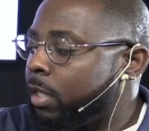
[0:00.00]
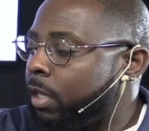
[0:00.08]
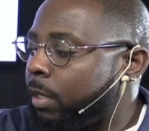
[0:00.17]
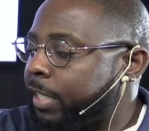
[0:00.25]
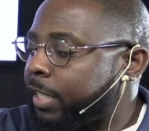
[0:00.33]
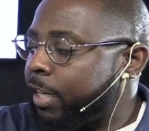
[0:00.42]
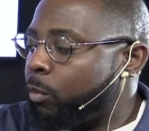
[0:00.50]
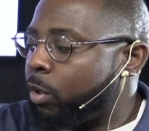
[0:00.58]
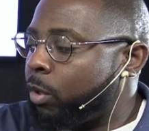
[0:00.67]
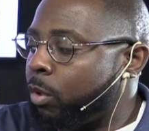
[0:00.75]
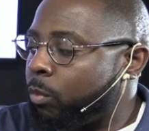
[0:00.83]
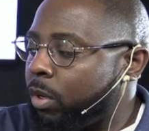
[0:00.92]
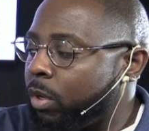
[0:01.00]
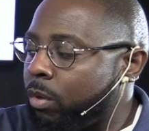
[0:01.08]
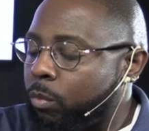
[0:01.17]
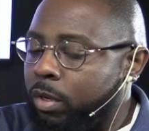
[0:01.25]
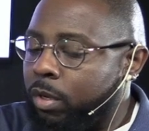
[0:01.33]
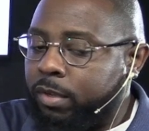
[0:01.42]
You know what I'm saying? And we'll
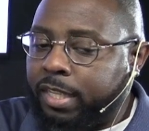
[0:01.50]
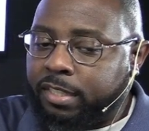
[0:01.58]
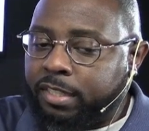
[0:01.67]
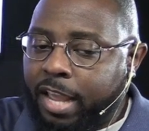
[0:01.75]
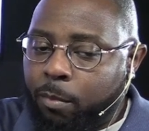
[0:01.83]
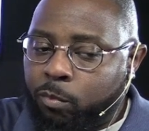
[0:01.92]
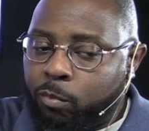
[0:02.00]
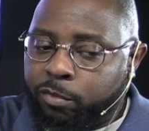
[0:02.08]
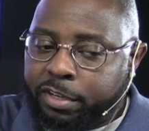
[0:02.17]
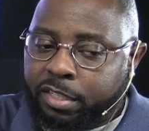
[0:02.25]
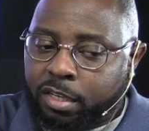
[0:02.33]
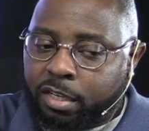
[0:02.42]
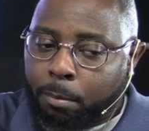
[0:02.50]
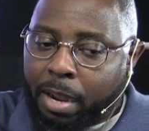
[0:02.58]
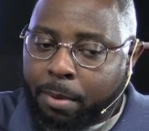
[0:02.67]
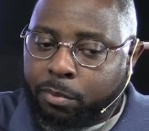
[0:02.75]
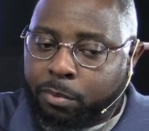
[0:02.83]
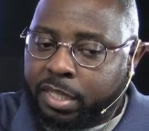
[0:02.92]
we'll we'll get to that when we're reading in our
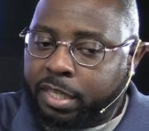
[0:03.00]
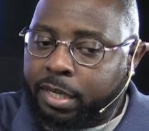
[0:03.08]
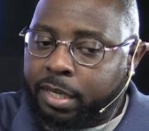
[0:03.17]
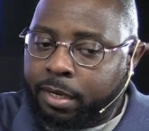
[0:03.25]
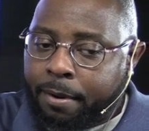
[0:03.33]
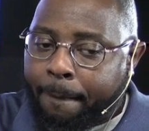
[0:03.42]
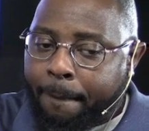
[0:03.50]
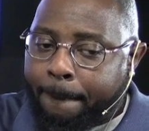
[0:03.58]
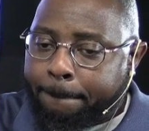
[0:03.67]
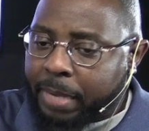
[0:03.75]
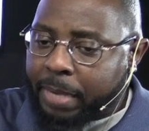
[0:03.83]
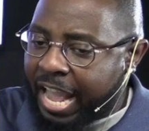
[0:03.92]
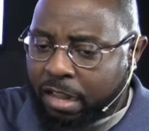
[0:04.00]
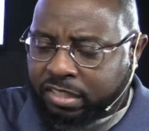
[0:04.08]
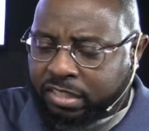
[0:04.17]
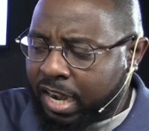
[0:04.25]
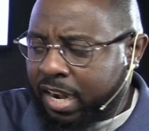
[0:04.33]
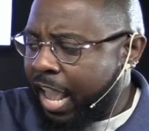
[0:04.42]
Bible in a year. But
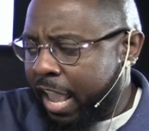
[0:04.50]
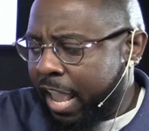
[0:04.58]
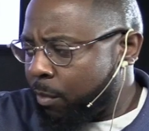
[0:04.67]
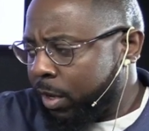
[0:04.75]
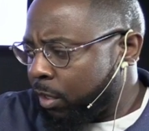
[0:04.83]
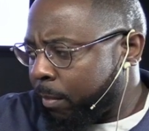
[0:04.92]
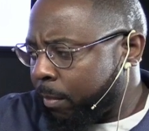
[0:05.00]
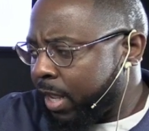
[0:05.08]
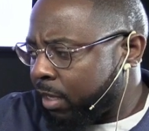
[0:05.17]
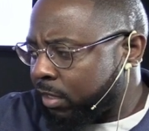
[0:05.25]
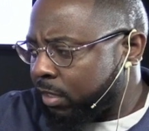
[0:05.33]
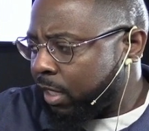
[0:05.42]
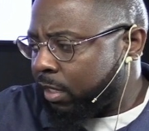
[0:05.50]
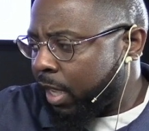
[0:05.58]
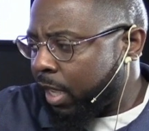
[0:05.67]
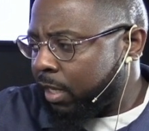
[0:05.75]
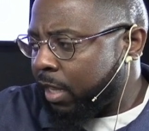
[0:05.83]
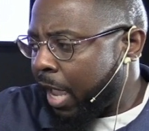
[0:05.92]
outside of that, it wasn't nobody else that
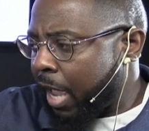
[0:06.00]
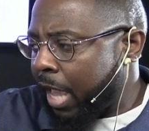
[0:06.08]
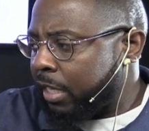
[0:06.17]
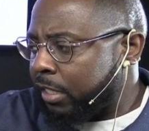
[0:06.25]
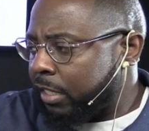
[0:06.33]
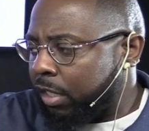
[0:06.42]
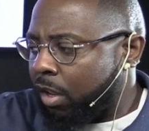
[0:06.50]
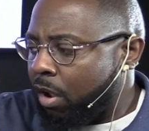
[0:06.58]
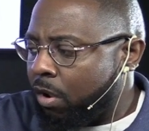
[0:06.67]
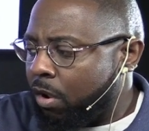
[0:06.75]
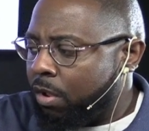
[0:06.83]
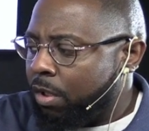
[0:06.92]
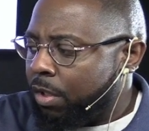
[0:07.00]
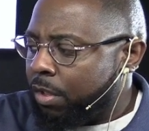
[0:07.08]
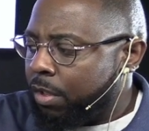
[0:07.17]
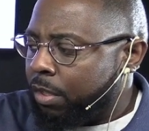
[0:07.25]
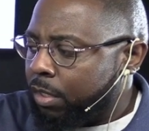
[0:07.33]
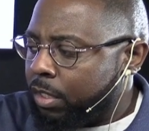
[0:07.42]
that, that added to the law.
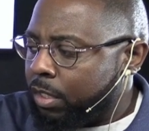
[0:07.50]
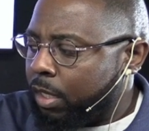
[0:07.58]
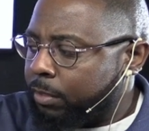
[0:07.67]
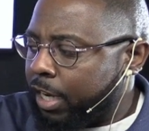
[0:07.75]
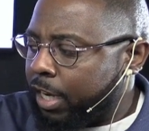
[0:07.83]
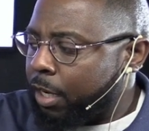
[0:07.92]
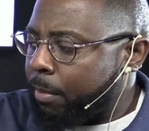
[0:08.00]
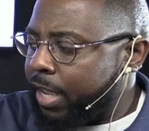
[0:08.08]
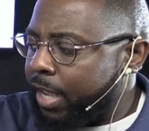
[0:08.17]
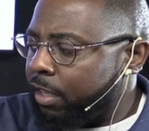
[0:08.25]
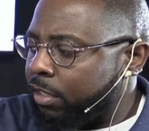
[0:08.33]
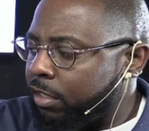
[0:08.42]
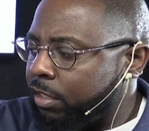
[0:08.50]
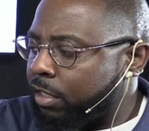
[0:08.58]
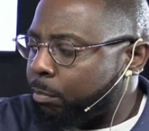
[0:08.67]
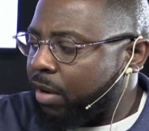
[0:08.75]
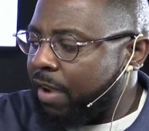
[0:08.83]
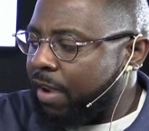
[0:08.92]
You know what I'm saying? Everybody else is
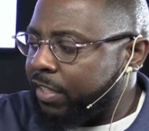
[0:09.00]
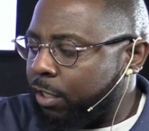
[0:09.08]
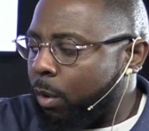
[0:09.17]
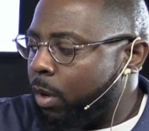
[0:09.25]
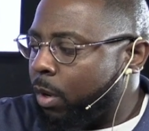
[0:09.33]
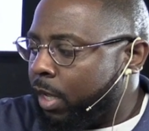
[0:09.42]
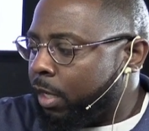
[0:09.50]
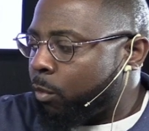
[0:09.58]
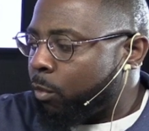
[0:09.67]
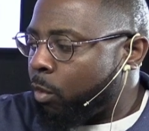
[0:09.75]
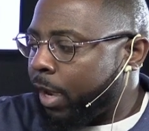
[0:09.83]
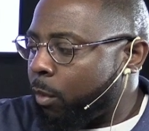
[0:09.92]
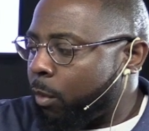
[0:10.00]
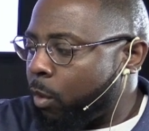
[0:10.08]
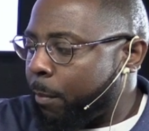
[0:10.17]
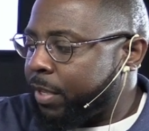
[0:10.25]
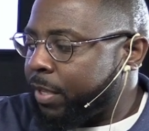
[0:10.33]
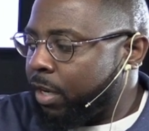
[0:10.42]
just a prophet. So what,
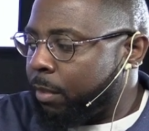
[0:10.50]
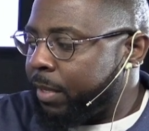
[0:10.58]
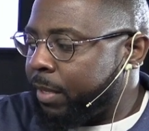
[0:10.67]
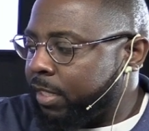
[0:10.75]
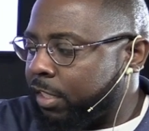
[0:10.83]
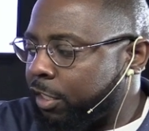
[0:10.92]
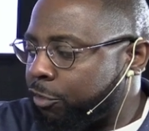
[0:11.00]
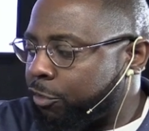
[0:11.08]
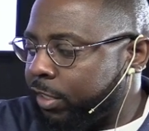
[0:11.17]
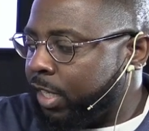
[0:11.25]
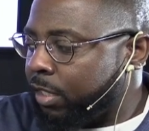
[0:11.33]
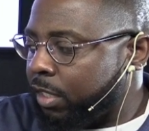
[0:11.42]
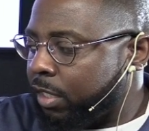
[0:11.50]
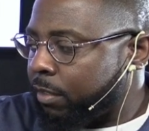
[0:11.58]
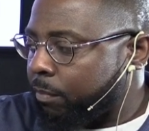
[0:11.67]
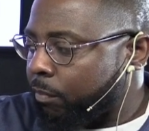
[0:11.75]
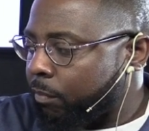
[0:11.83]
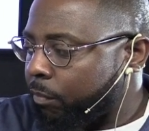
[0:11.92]
what Purim is is a tradition.
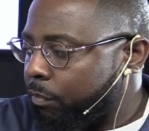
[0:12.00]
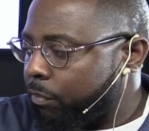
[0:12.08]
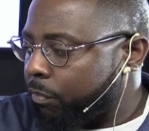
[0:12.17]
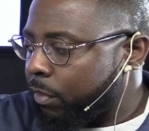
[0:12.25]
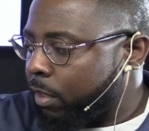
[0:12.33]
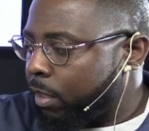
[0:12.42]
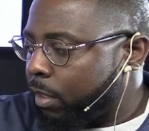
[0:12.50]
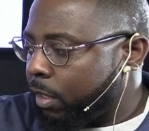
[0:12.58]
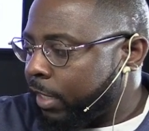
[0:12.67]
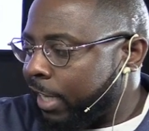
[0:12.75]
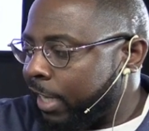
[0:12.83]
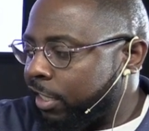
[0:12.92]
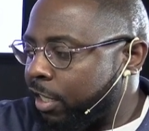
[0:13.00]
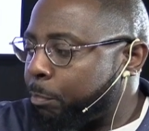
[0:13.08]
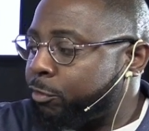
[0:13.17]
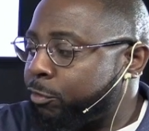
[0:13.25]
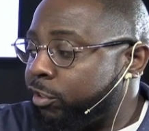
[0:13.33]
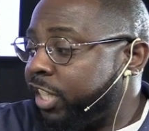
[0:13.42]
That's just a
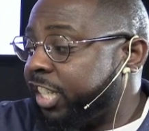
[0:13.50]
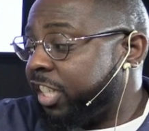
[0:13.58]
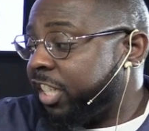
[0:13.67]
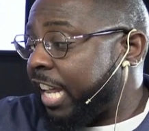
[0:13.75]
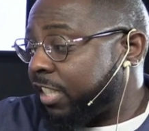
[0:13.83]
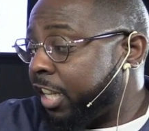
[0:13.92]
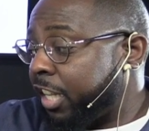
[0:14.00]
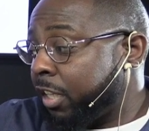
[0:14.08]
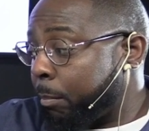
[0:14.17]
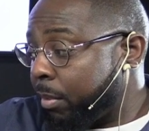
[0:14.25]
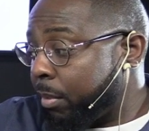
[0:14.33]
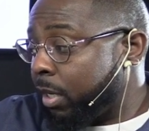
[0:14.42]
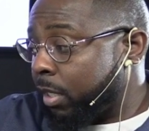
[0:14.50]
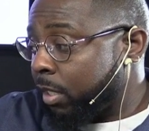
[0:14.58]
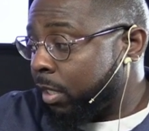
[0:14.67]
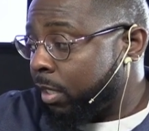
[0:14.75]
tradition that's in the book.